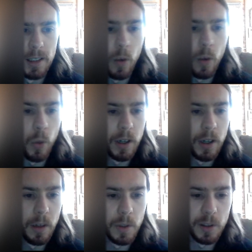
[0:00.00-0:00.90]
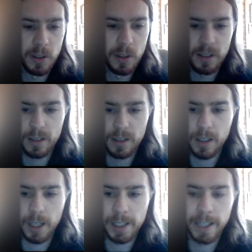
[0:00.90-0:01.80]
where there's just a
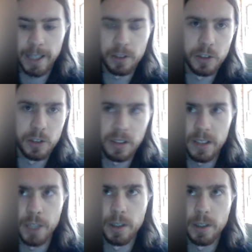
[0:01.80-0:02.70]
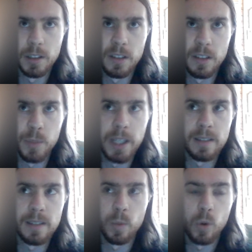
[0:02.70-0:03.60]
character just staring into space
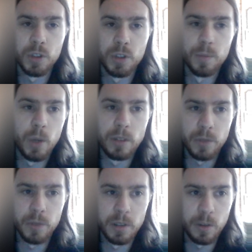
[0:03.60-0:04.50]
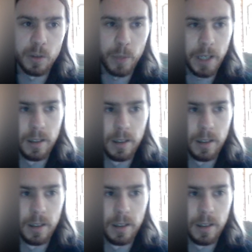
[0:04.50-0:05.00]
and watching millions of years go by.